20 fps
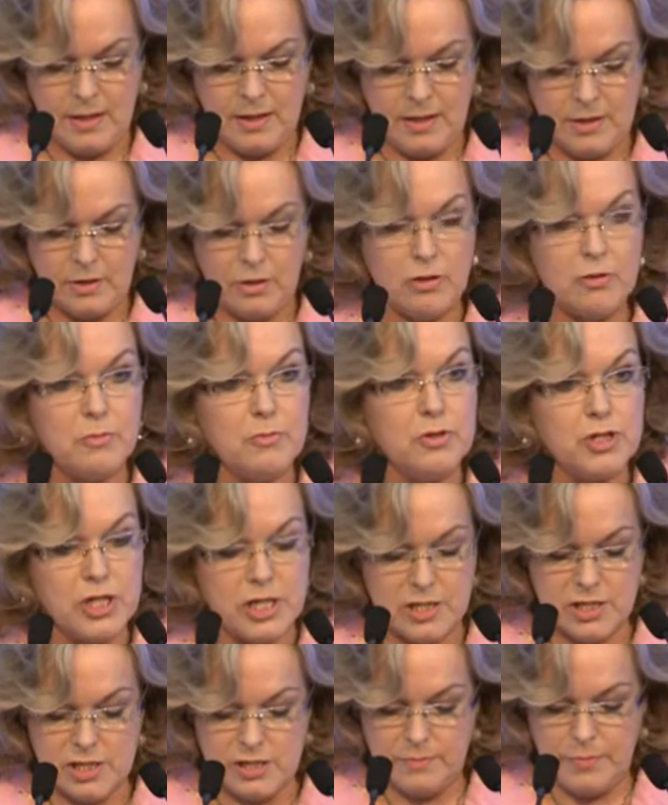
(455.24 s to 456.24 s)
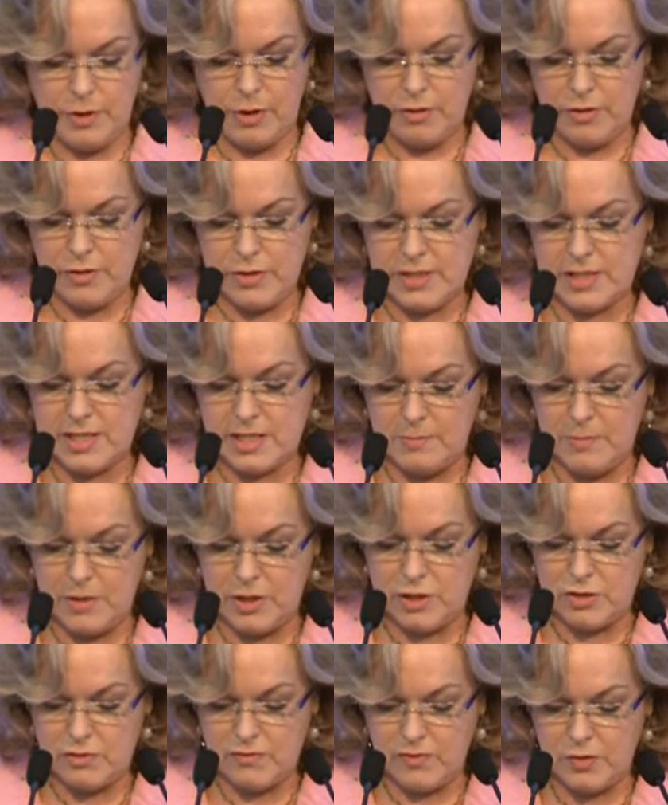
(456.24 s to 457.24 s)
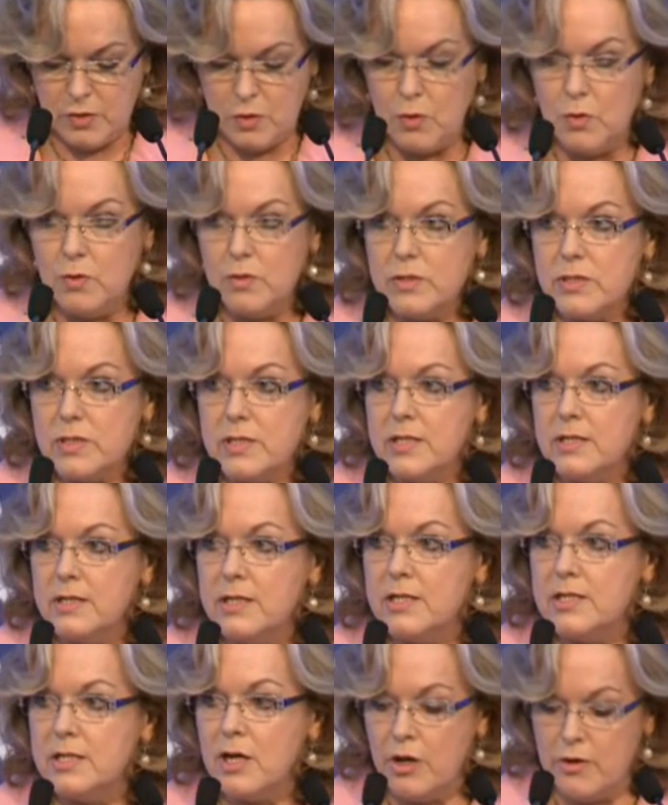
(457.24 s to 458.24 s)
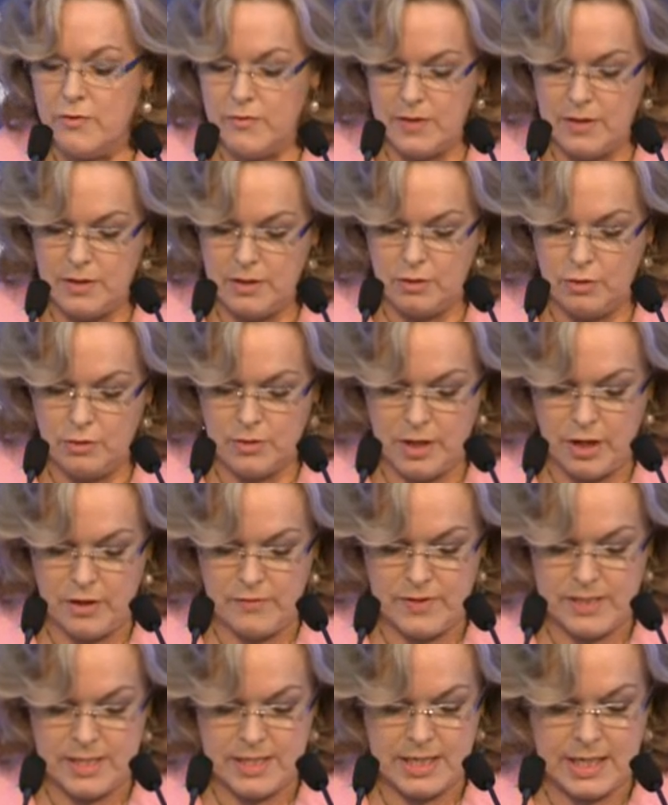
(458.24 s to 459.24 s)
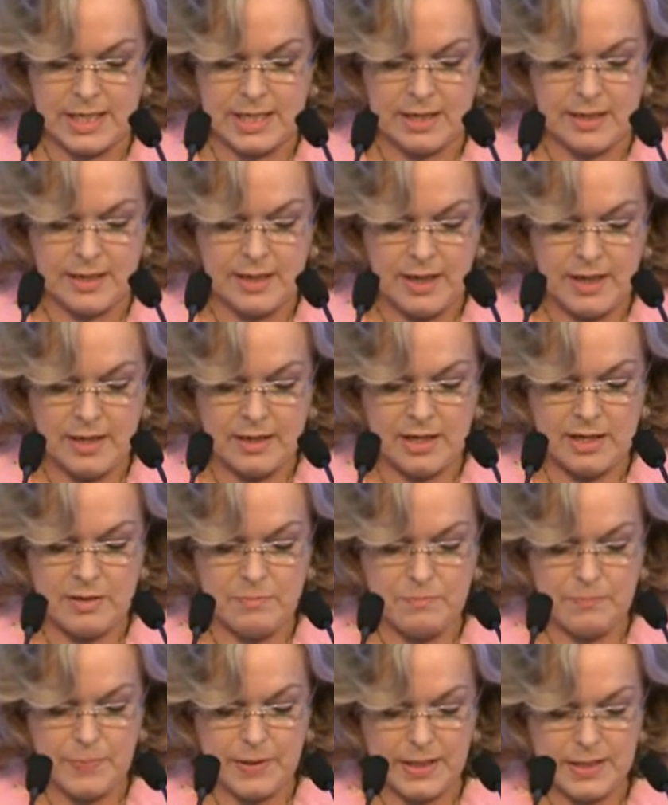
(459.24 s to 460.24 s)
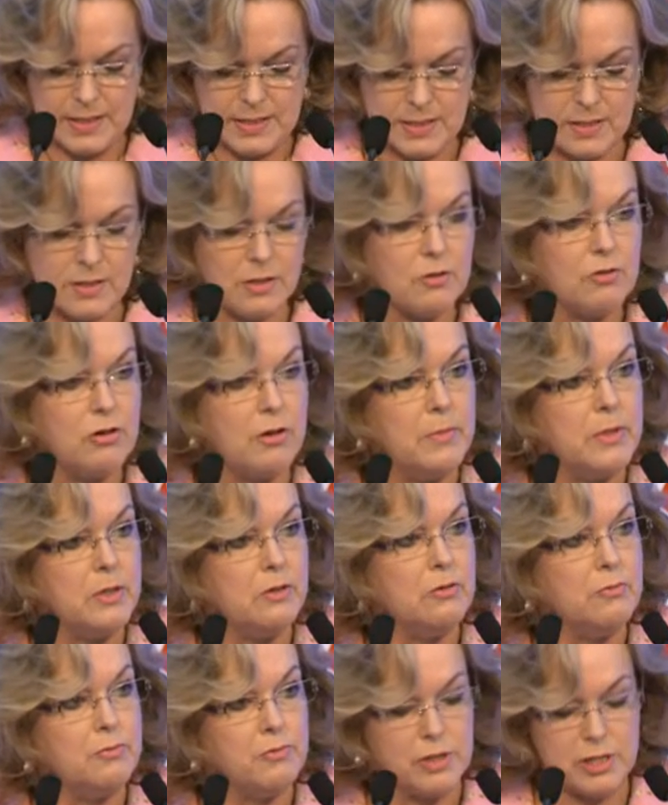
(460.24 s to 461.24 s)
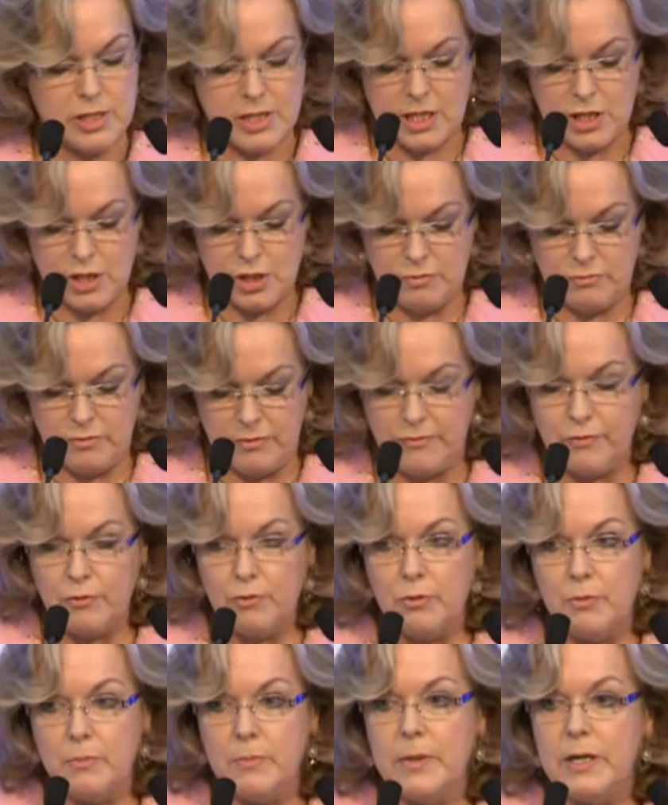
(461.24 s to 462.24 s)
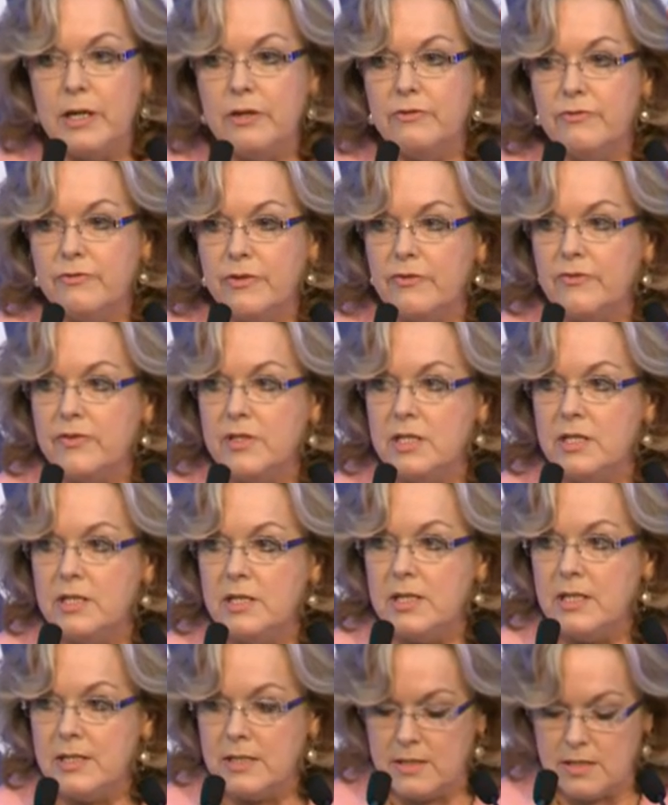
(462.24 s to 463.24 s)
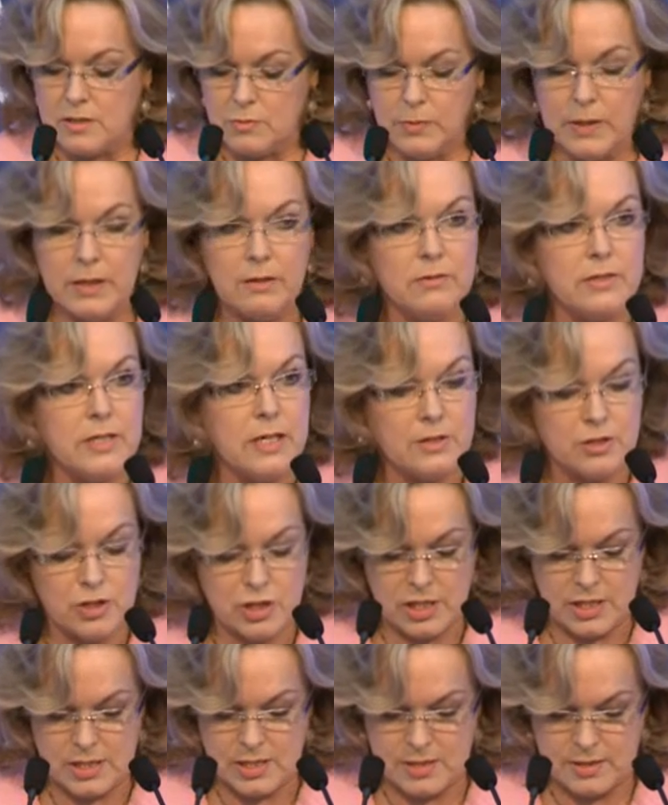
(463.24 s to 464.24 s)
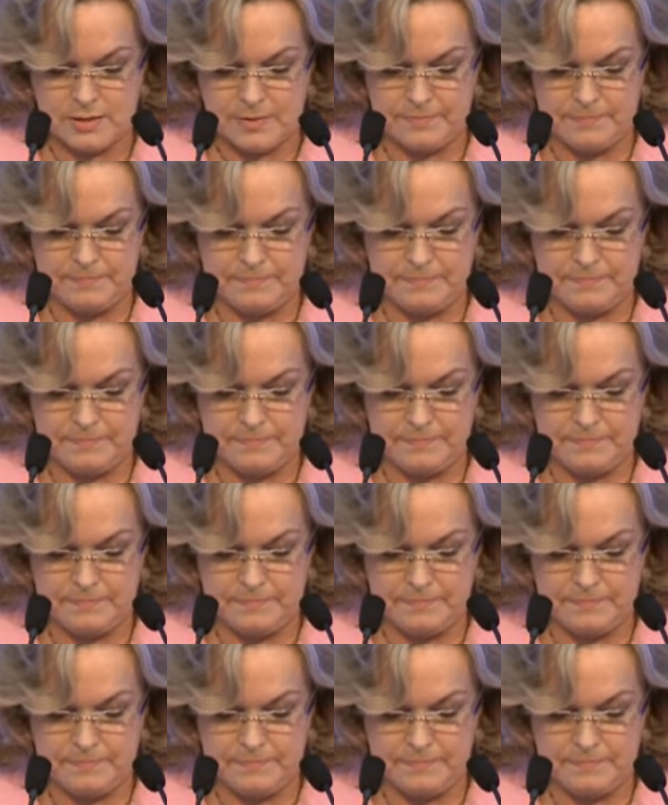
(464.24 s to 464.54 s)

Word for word: The Honourable Chester Borrows, as the Minister of Courts, is over, look, overseeing the biggest criminal procedure reform in 50 years. Well done, Chester.